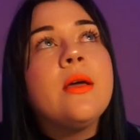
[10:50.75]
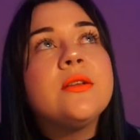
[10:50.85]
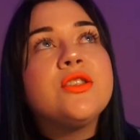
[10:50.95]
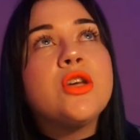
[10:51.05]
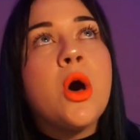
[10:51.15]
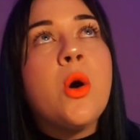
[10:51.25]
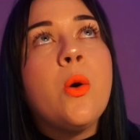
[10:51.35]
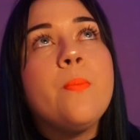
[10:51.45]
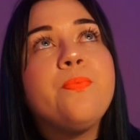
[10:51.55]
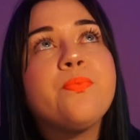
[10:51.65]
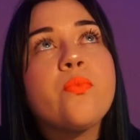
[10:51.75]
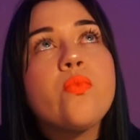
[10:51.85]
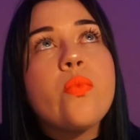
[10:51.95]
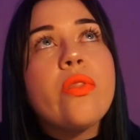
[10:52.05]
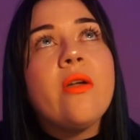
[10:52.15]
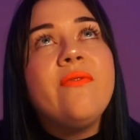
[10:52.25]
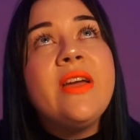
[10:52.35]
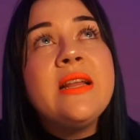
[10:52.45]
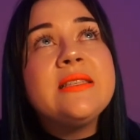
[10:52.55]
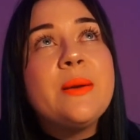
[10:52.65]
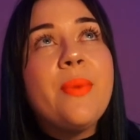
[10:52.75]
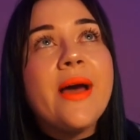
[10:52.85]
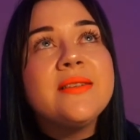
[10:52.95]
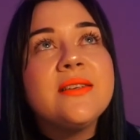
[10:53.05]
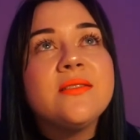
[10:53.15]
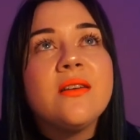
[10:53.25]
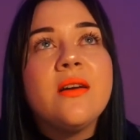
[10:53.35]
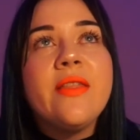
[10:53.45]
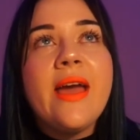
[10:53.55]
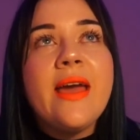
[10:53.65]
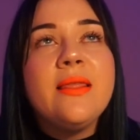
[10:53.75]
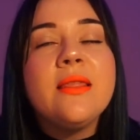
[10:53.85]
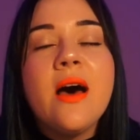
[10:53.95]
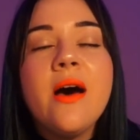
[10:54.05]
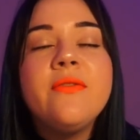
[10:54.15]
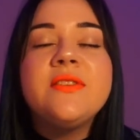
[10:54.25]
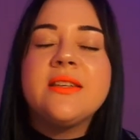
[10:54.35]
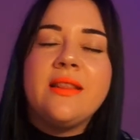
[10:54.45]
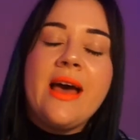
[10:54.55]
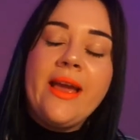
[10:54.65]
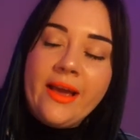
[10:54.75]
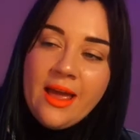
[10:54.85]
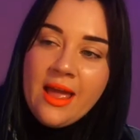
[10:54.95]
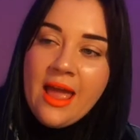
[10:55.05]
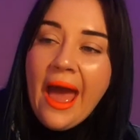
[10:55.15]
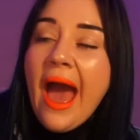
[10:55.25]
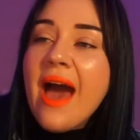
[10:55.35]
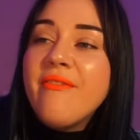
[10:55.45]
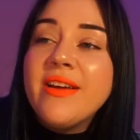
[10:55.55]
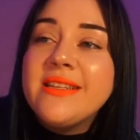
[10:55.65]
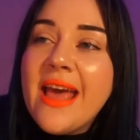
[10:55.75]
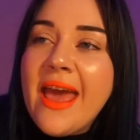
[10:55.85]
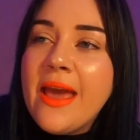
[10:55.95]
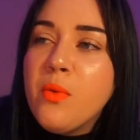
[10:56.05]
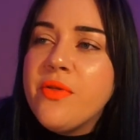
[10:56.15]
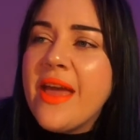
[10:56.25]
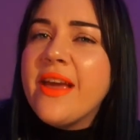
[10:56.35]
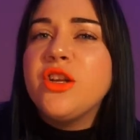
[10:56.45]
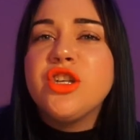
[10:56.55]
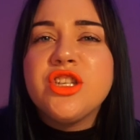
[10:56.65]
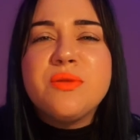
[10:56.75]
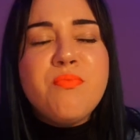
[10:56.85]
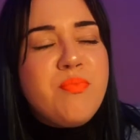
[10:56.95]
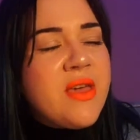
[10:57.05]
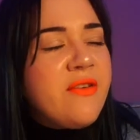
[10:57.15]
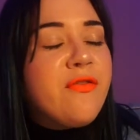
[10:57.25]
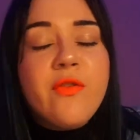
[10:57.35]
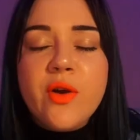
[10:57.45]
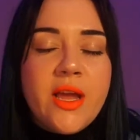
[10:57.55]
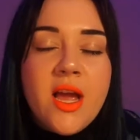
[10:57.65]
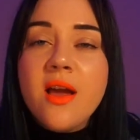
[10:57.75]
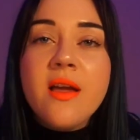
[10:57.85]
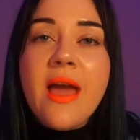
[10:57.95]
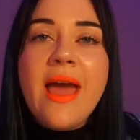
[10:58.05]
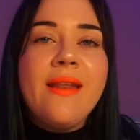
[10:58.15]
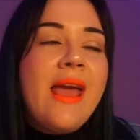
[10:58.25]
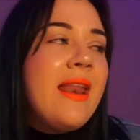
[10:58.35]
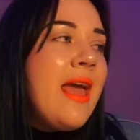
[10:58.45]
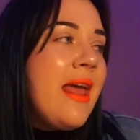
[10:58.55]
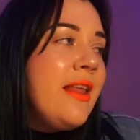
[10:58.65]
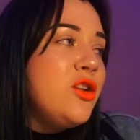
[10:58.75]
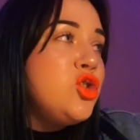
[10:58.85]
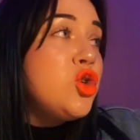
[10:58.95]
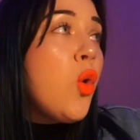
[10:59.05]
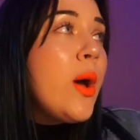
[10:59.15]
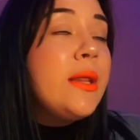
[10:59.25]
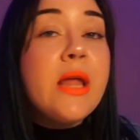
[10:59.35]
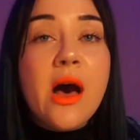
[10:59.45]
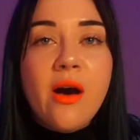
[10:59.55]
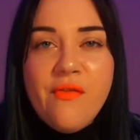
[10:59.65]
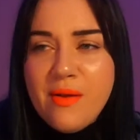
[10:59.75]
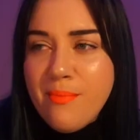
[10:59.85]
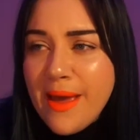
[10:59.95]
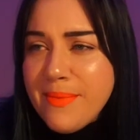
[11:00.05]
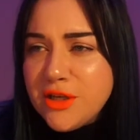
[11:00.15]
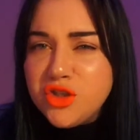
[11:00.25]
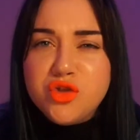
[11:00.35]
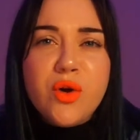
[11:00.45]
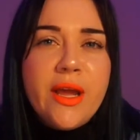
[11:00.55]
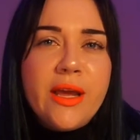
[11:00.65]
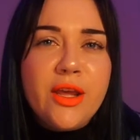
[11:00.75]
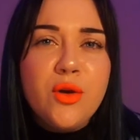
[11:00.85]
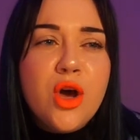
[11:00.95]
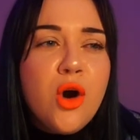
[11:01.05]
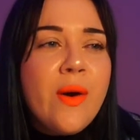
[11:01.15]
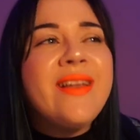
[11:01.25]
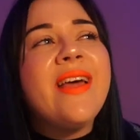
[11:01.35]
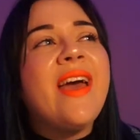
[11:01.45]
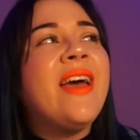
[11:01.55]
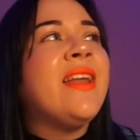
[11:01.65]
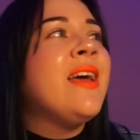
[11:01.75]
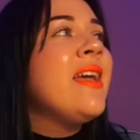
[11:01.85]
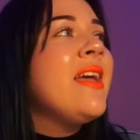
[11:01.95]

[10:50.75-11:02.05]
So Venus and Pisces they love to like have a day where they can just be free and enjoy love and maybe drink, and